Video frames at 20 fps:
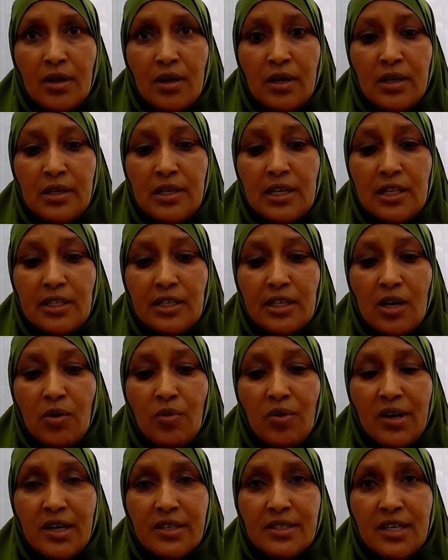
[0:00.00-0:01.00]
and healthcare
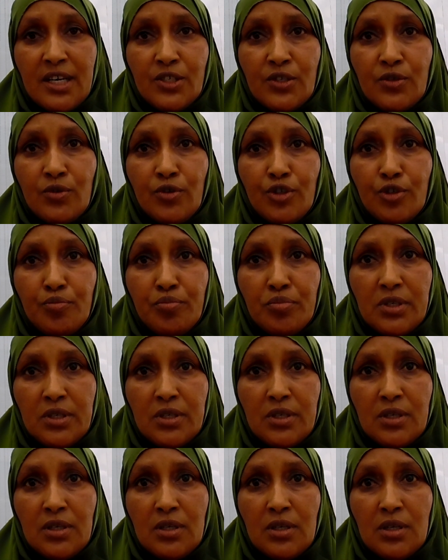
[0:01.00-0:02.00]
workers has not been
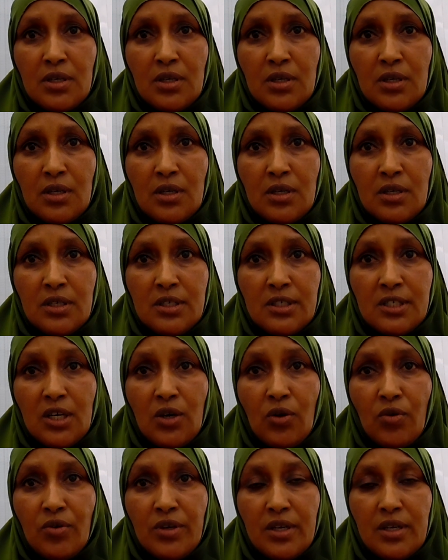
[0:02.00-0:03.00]

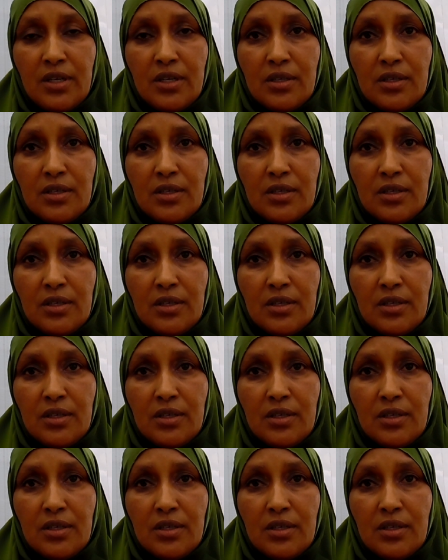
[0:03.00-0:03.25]
seconded